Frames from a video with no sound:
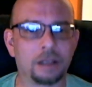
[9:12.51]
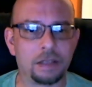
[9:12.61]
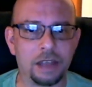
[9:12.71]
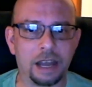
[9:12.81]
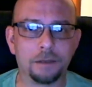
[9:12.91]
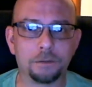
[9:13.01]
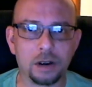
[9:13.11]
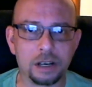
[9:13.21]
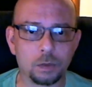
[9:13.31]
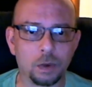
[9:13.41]
that I'm
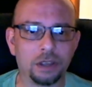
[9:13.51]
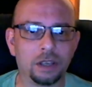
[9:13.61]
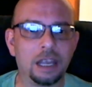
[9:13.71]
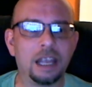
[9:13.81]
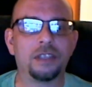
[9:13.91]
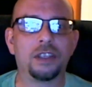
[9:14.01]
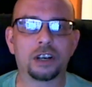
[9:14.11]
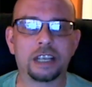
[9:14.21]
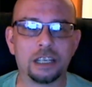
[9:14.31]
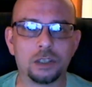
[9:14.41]
friends with, their
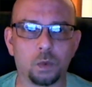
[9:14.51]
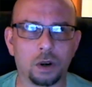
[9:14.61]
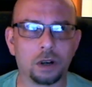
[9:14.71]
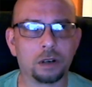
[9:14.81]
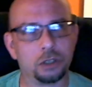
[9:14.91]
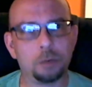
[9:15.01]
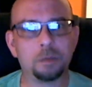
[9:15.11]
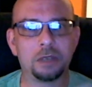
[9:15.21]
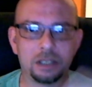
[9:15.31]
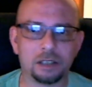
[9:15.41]
kids were
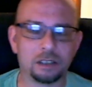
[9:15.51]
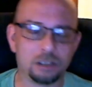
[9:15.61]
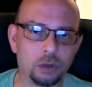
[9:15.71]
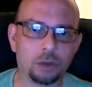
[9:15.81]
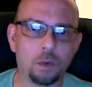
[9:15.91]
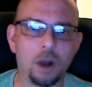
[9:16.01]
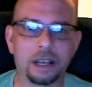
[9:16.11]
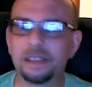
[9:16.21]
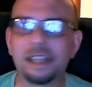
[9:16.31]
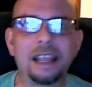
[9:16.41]
duped into doing the
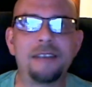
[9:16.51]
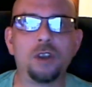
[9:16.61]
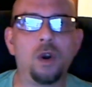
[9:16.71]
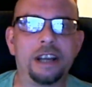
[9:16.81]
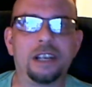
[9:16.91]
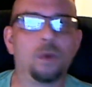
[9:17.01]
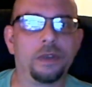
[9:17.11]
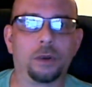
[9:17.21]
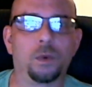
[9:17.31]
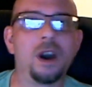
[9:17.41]
walkout. They have no idea what
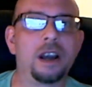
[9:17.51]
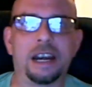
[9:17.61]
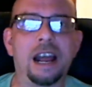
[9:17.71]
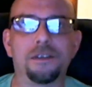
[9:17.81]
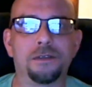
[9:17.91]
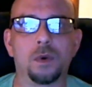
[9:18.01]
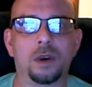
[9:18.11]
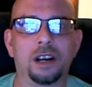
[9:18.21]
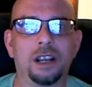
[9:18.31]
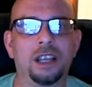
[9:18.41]
they're walking out
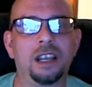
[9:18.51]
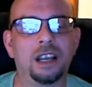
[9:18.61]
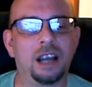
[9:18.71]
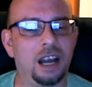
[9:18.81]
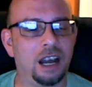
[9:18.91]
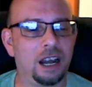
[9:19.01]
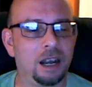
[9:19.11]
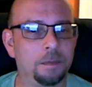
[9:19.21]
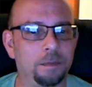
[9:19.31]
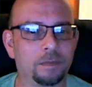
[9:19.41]
for.
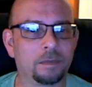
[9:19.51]
Um,